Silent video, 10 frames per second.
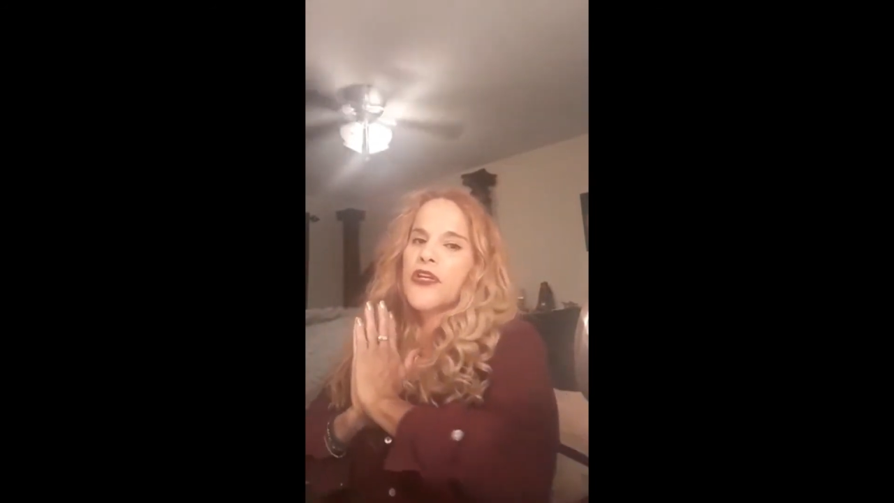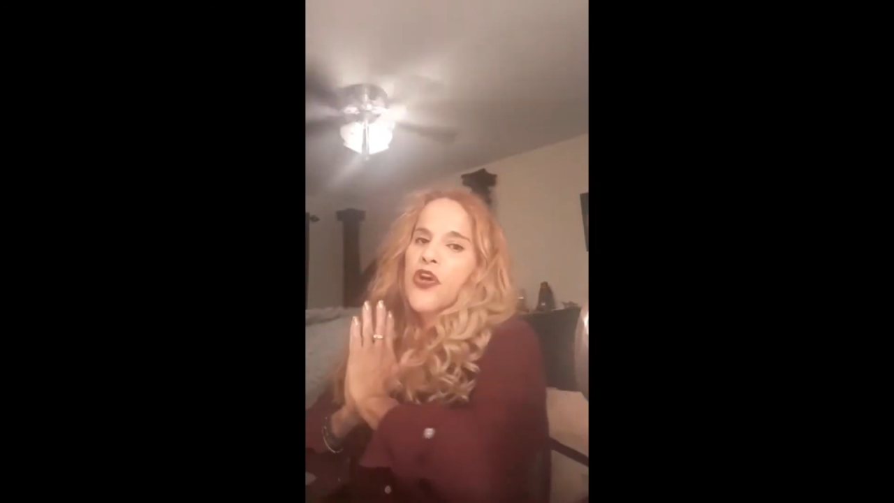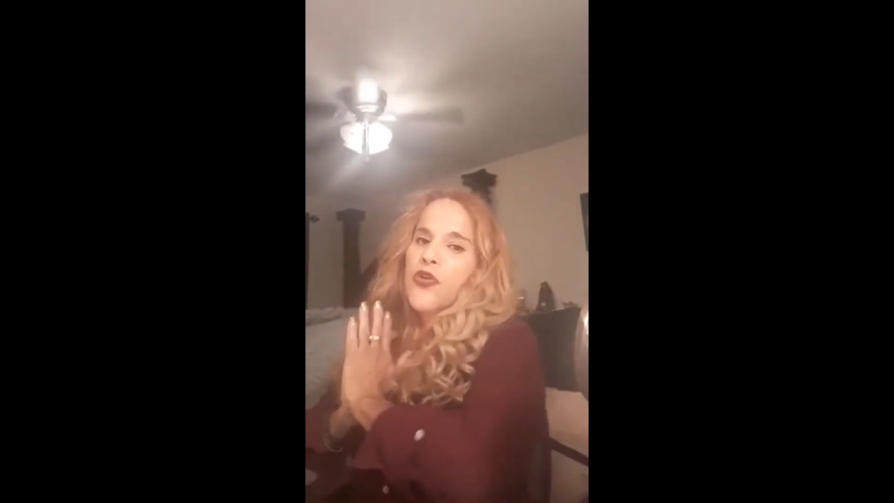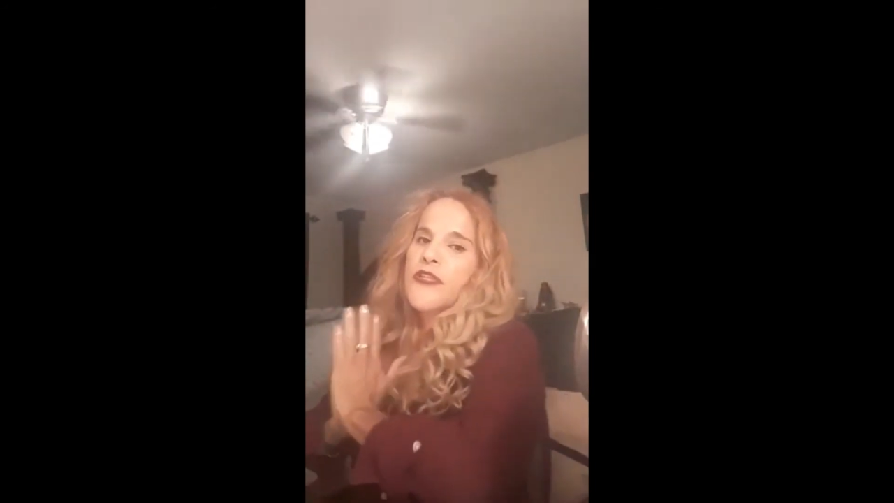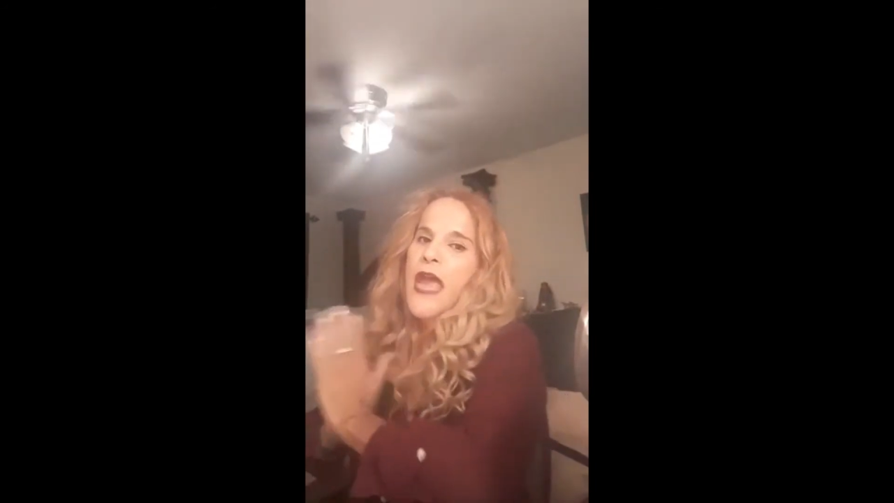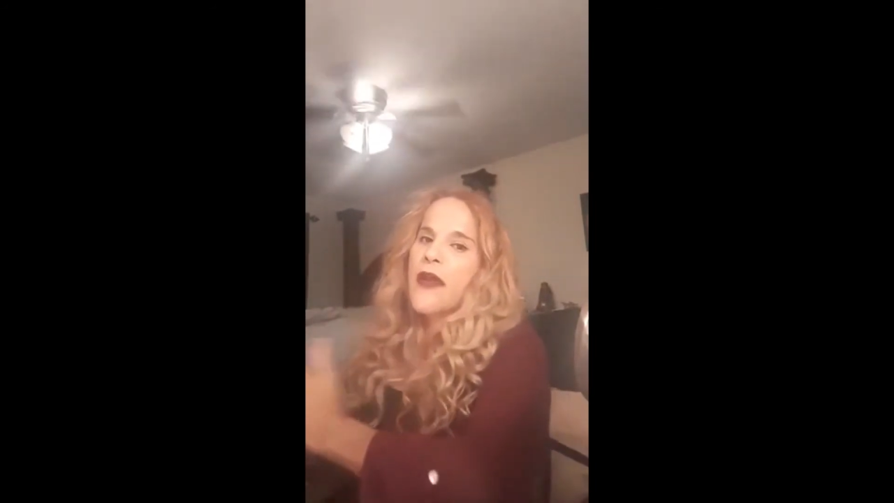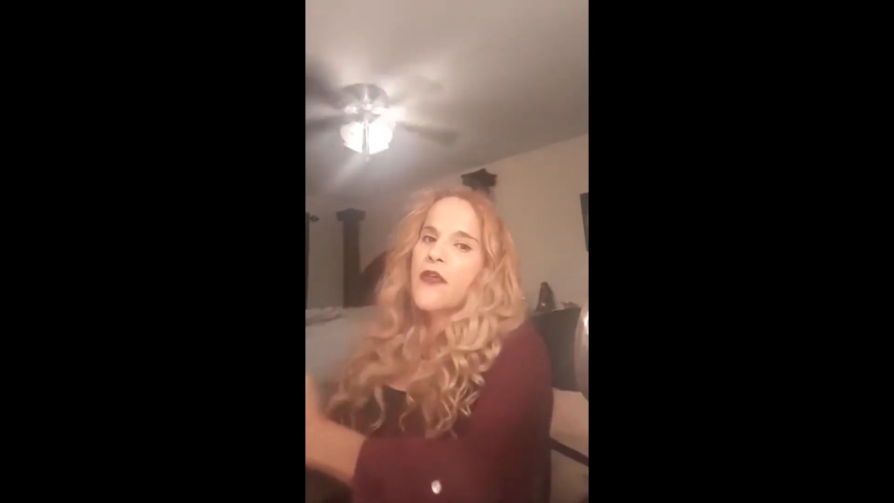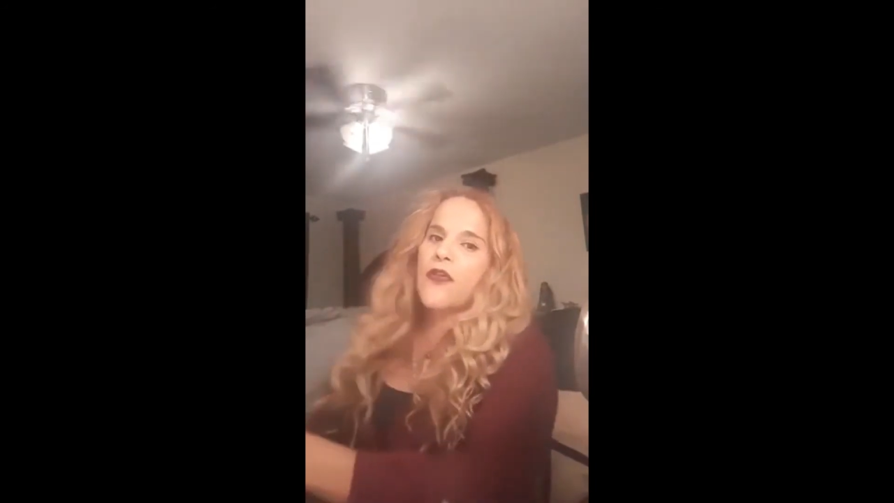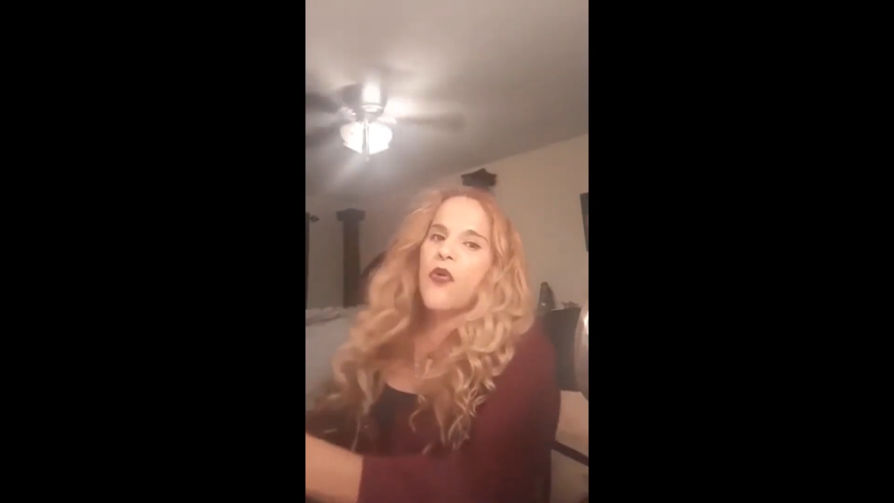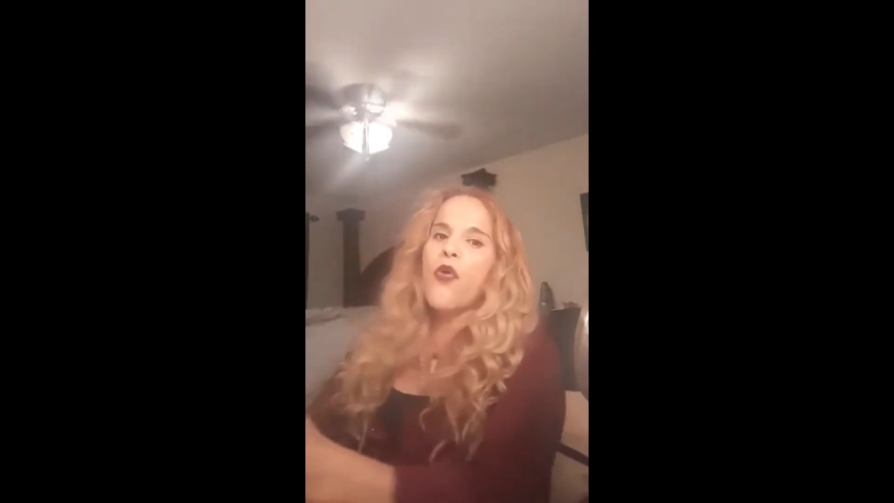go
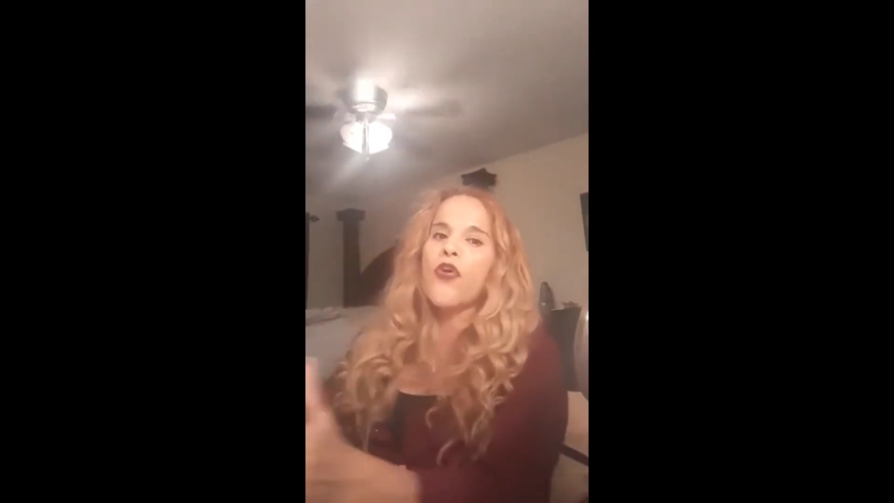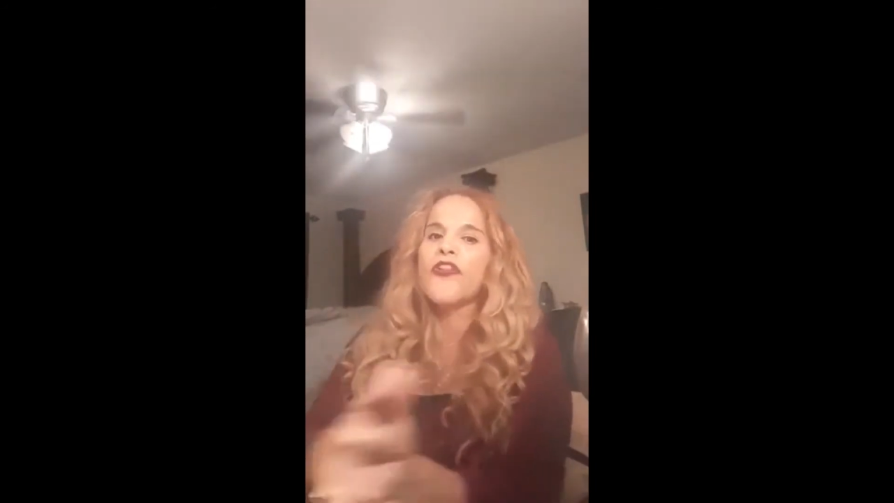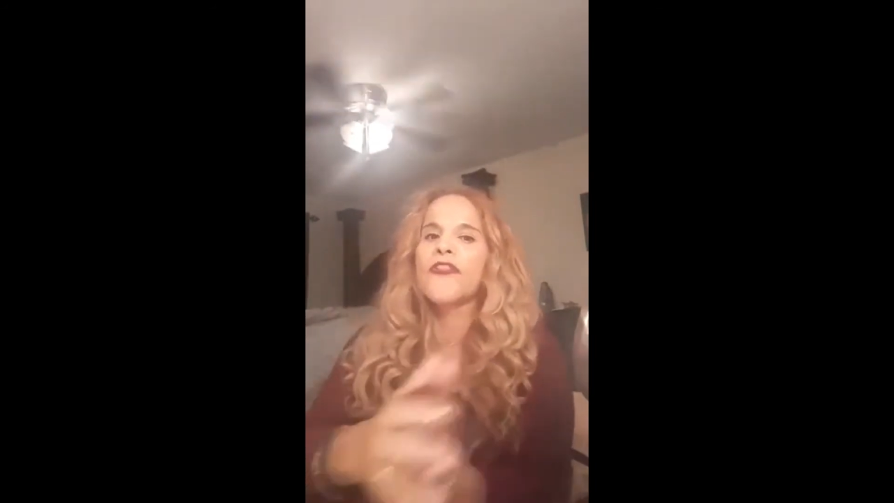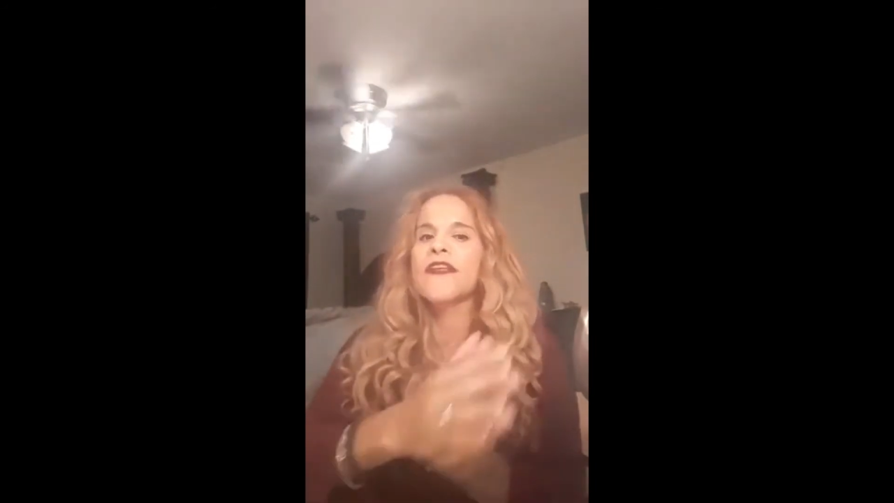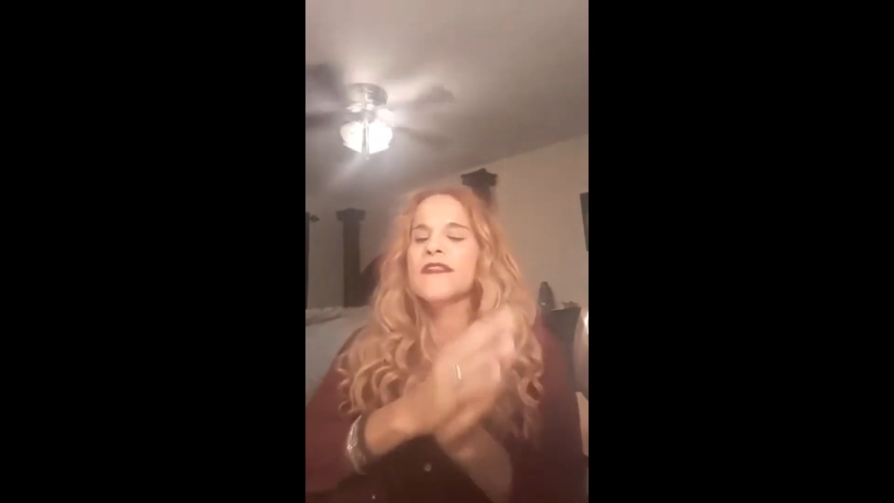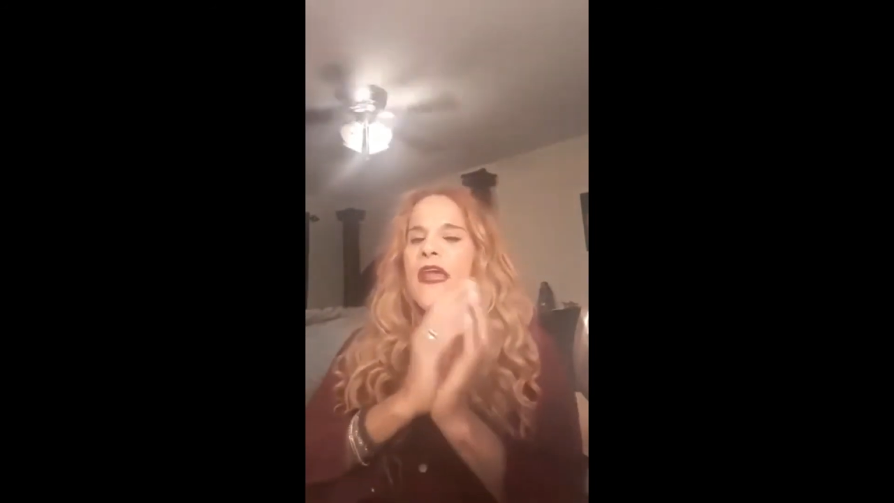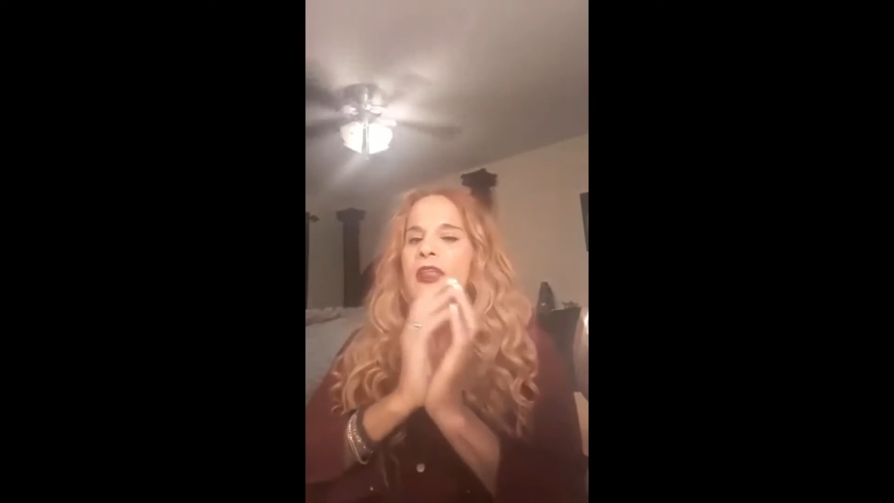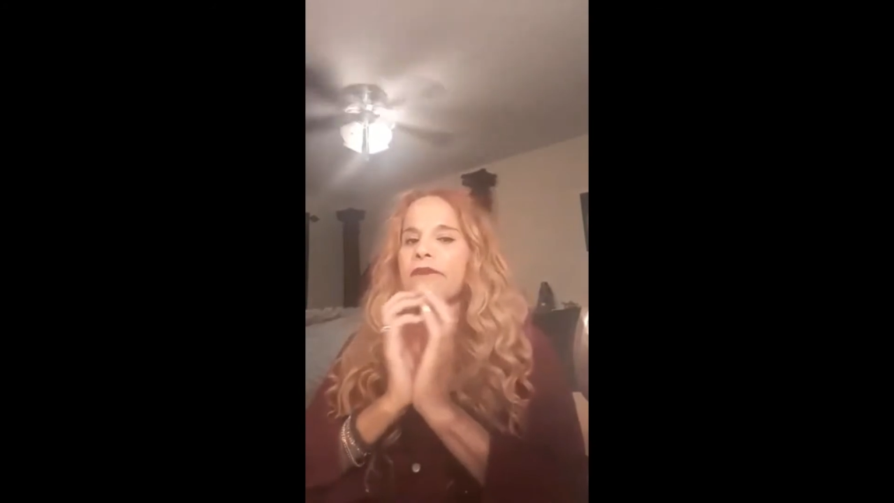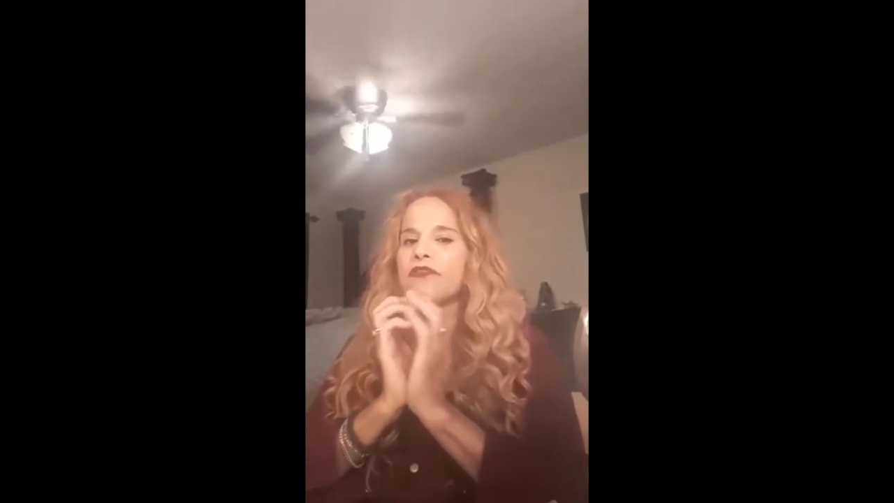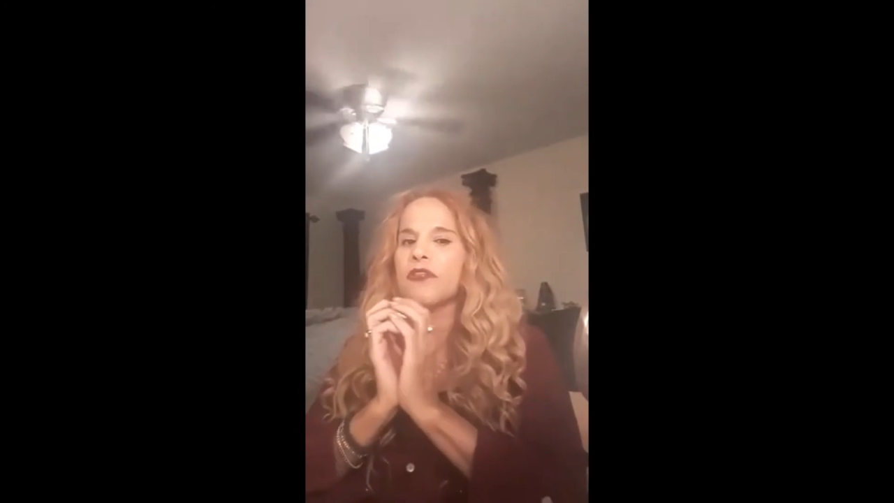tackle all the things
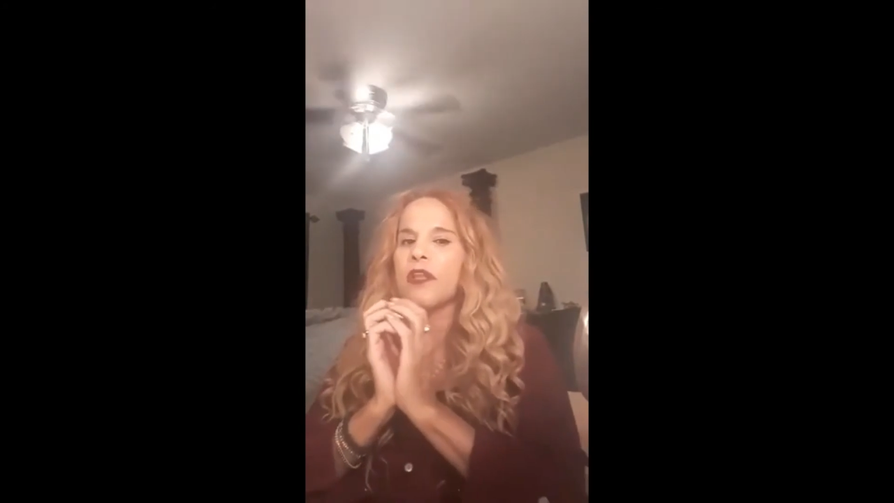that I